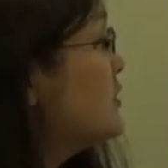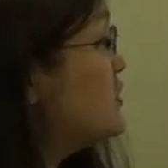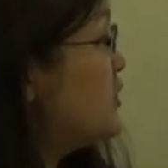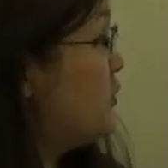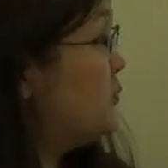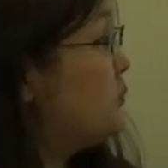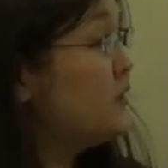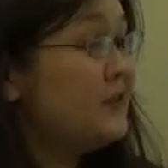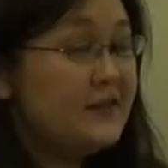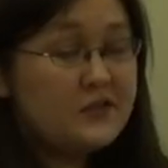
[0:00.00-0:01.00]
So
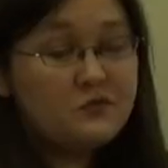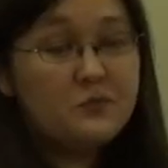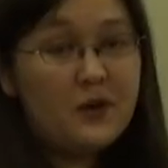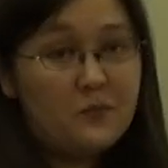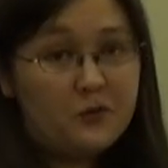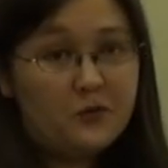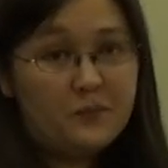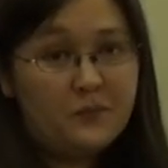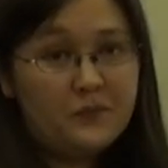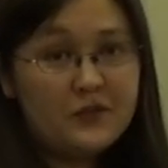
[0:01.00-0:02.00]
please remember
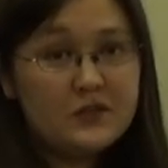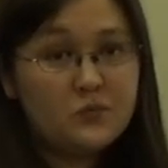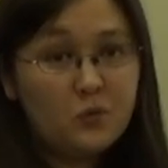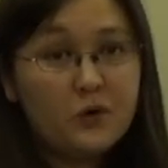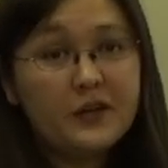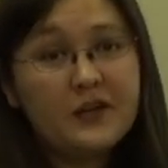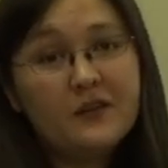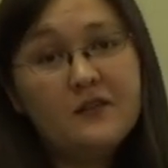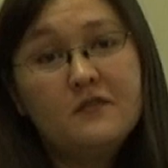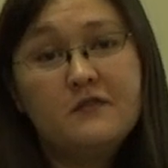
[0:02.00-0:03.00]
this
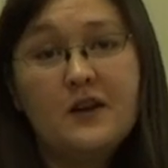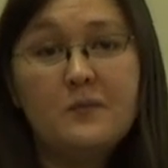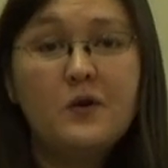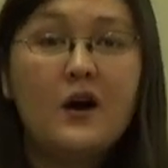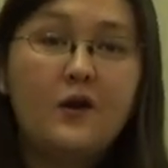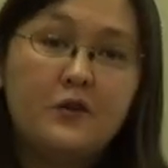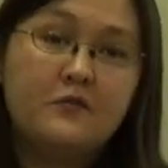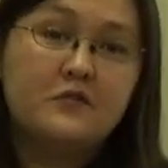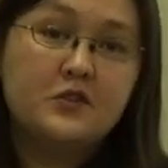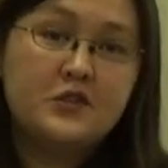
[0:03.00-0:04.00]
warning from our
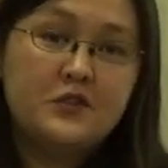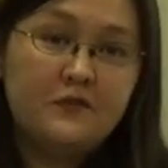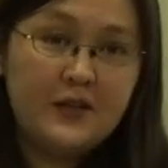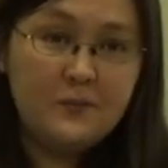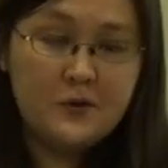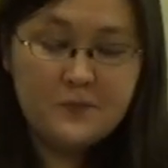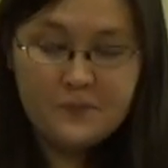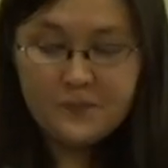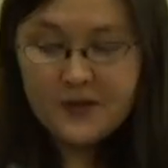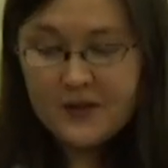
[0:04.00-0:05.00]
first flip
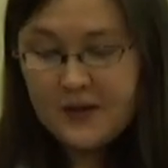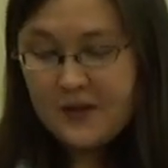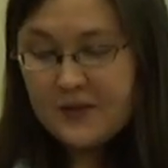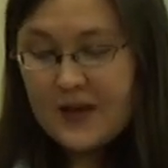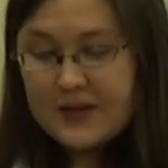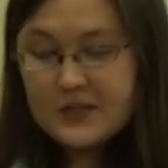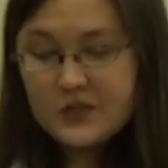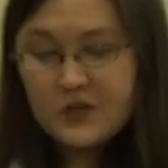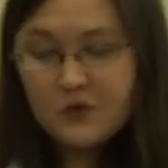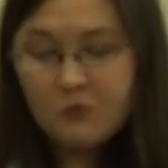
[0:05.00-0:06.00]
that
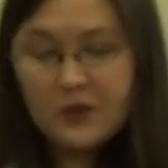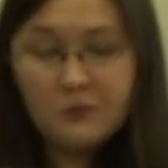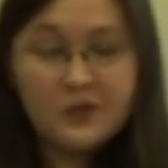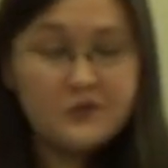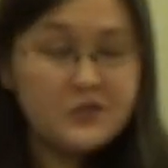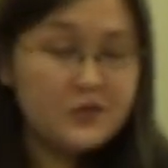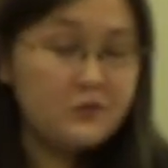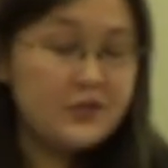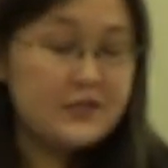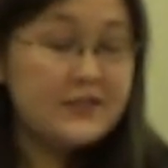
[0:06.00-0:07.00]
when we use
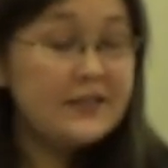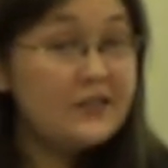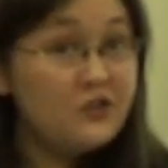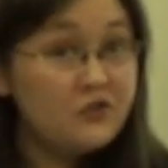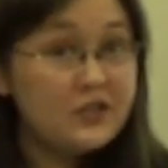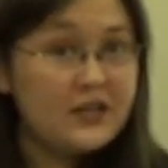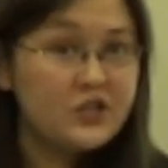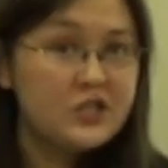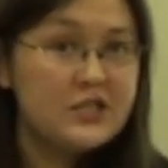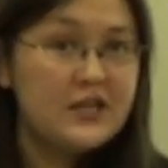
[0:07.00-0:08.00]
the words
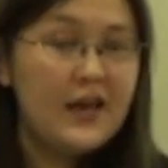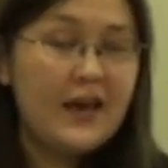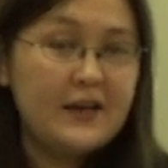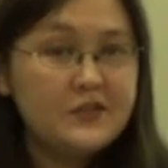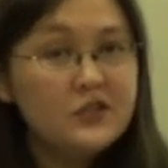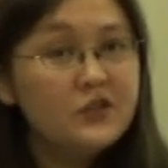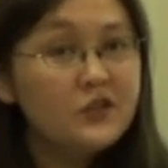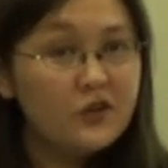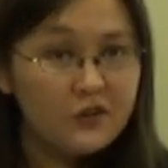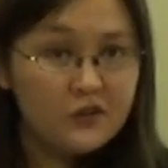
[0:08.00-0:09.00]
introduction and
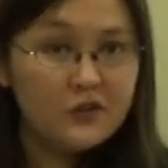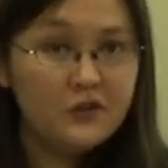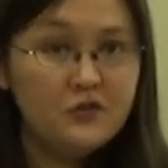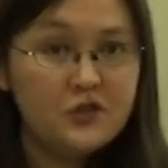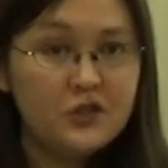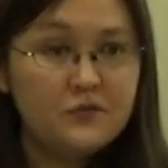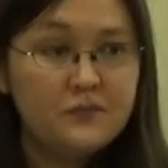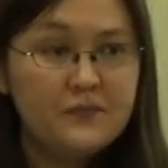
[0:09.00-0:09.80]
conclusion,